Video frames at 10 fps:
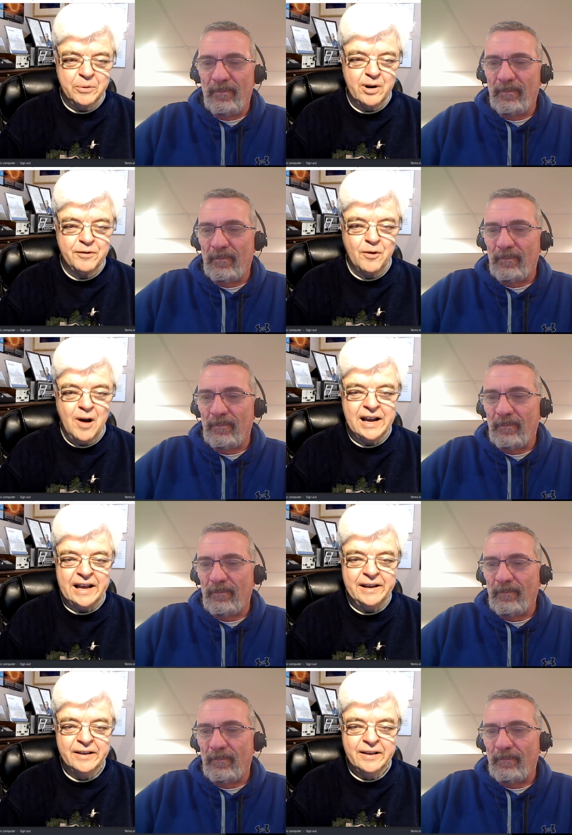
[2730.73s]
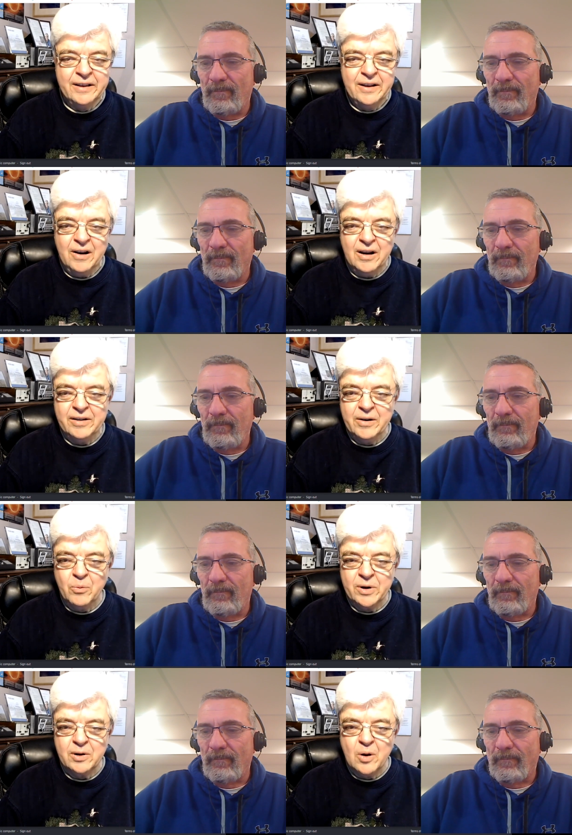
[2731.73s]
Speaker 1: was on Friday, on uh,
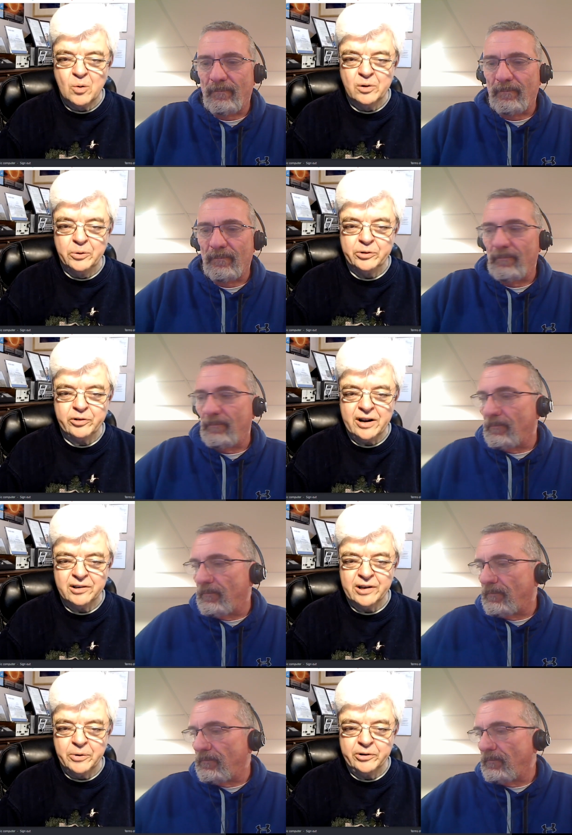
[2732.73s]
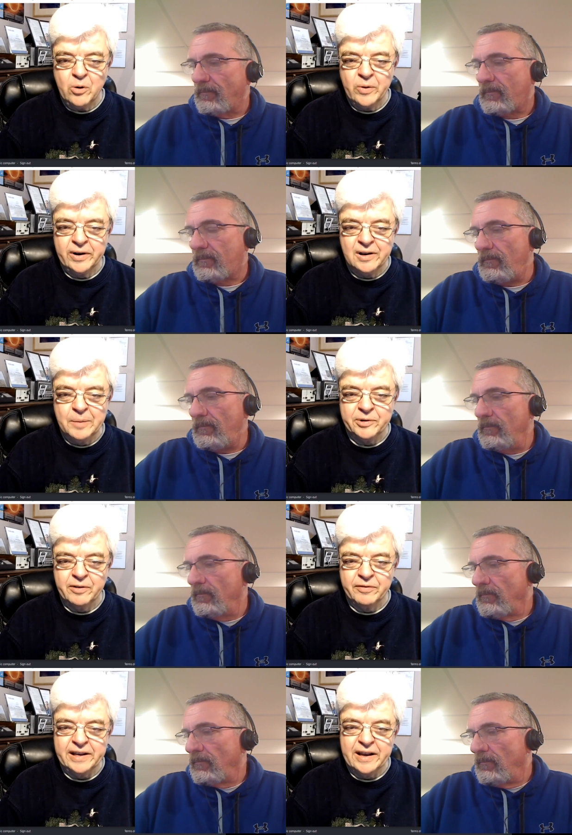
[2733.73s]
one of the local news channels, they were showing clips
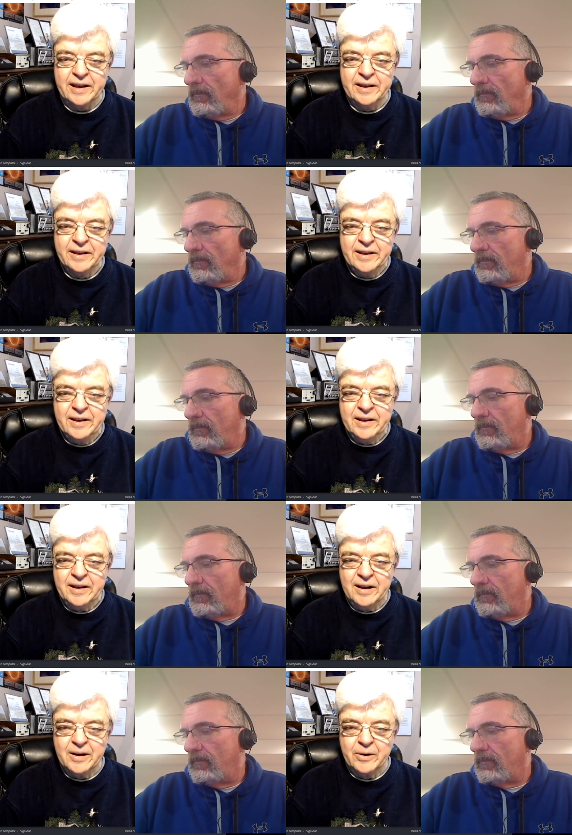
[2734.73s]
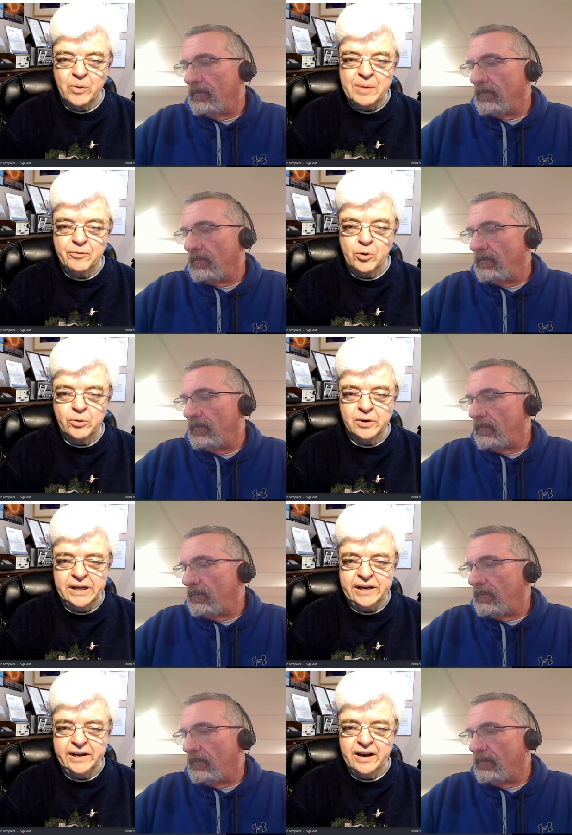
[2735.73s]
of the uh, uh, grapefruit
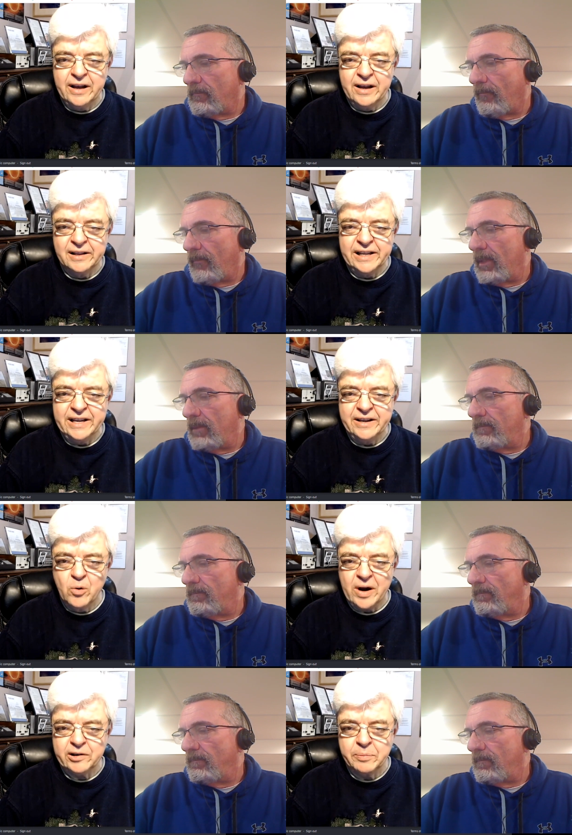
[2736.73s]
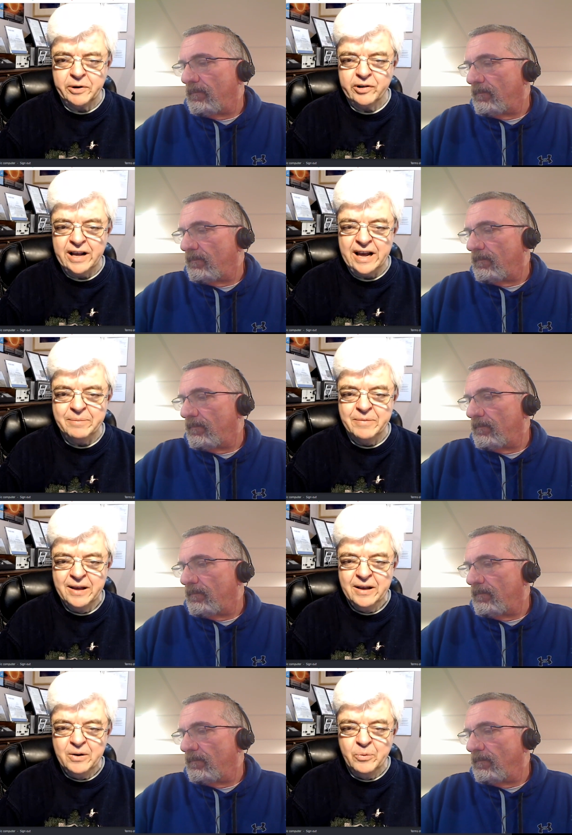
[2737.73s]
league uh, league or exhibition game
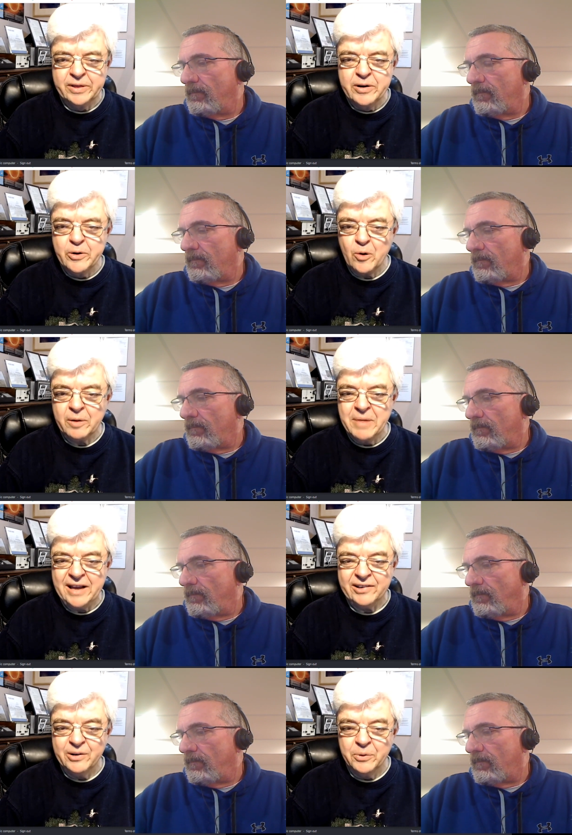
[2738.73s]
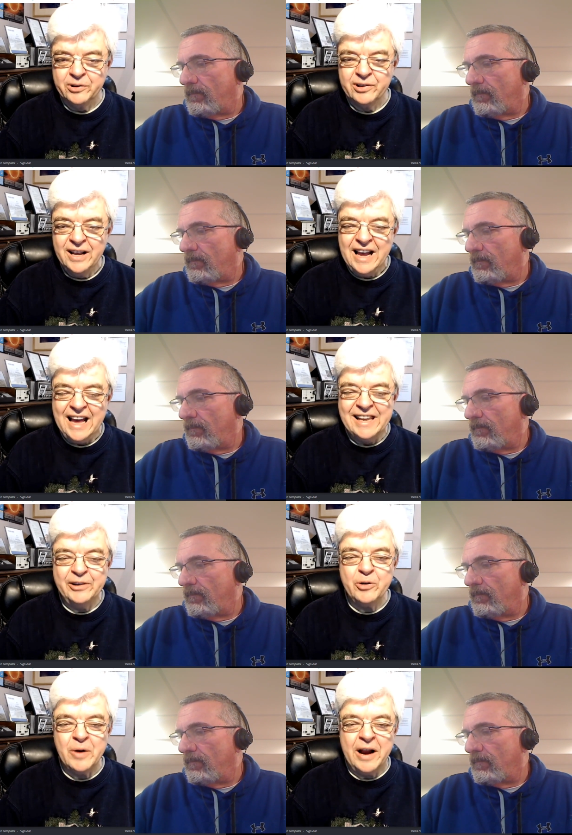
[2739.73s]
with the New York Mets, and it was and they
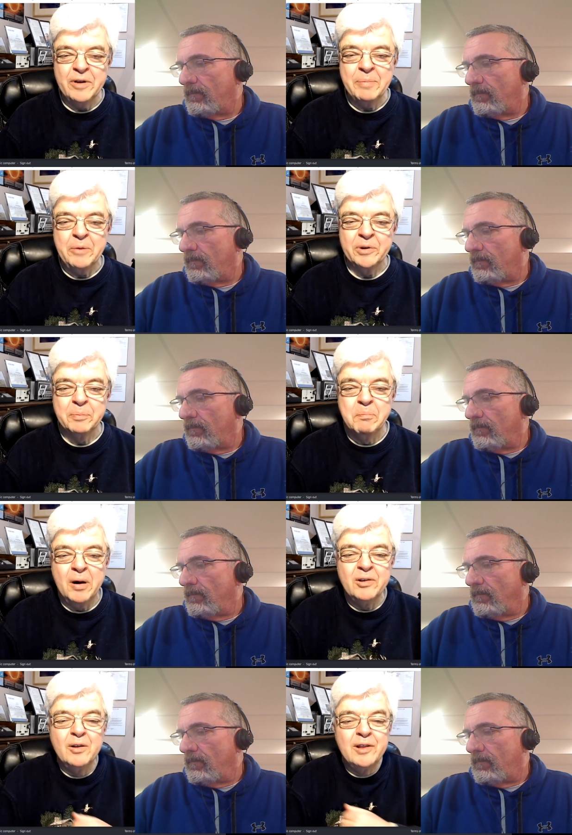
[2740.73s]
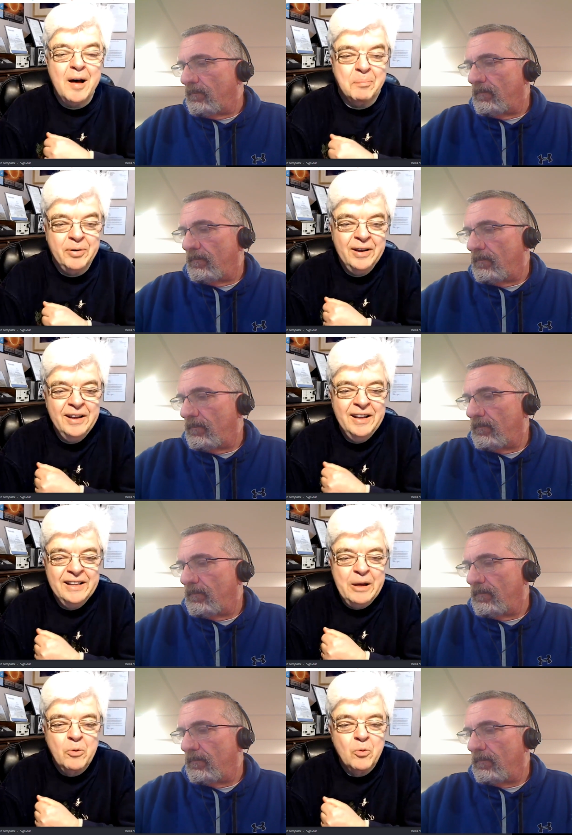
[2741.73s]
showed everybody was bundled up
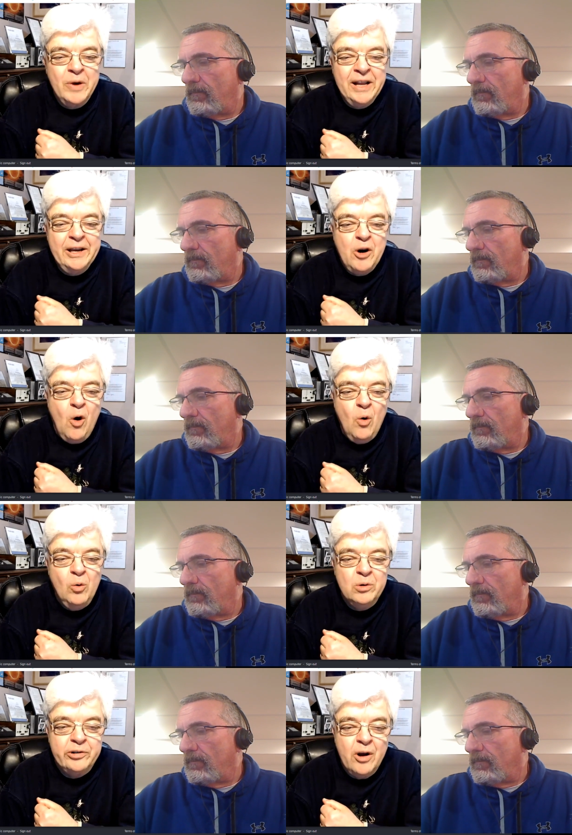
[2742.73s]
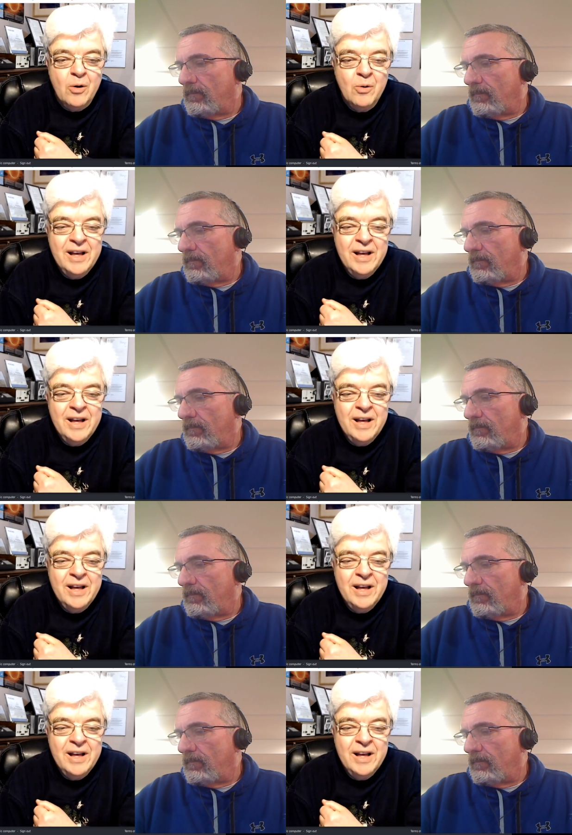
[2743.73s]
they were really cold, Joe.